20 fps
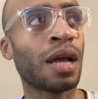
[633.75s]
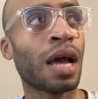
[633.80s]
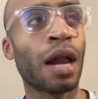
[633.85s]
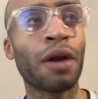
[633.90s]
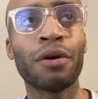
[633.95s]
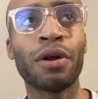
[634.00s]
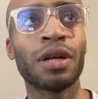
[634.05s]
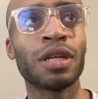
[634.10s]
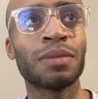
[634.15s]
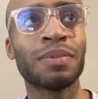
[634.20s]
I
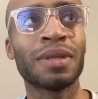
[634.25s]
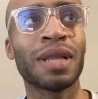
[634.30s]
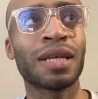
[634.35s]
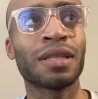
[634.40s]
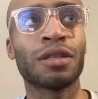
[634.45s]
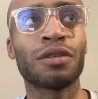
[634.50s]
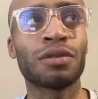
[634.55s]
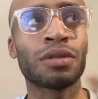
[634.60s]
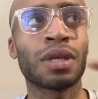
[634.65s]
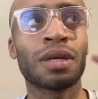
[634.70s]
don't know, I just feel
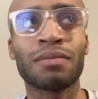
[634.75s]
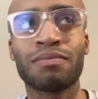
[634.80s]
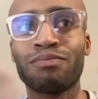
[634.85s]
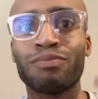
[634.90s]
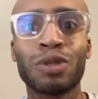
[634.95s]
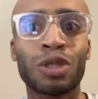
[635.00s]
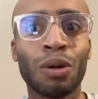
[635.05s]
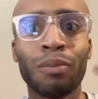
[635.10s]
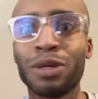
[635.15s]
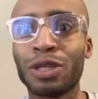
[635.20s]
like there's like
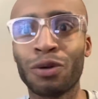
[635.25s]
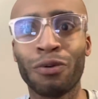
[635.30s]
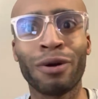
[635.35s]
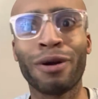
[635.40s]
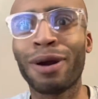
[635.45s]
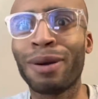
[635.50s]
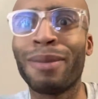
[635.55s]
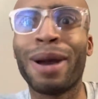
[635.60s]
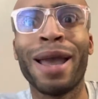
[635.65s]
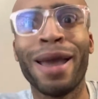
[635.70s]
so much going
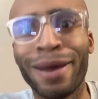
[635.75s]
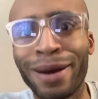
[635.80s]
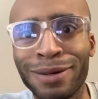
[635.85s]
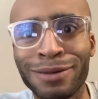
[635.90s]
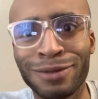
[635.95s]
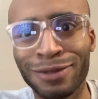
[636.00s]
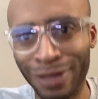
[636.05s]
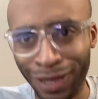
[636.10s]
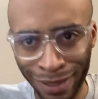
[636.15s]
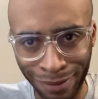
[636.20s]
on in my head, I
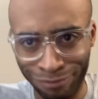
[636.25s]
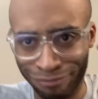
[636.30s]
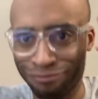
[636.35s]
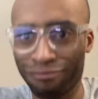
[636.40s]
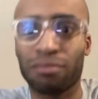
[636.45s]
just like,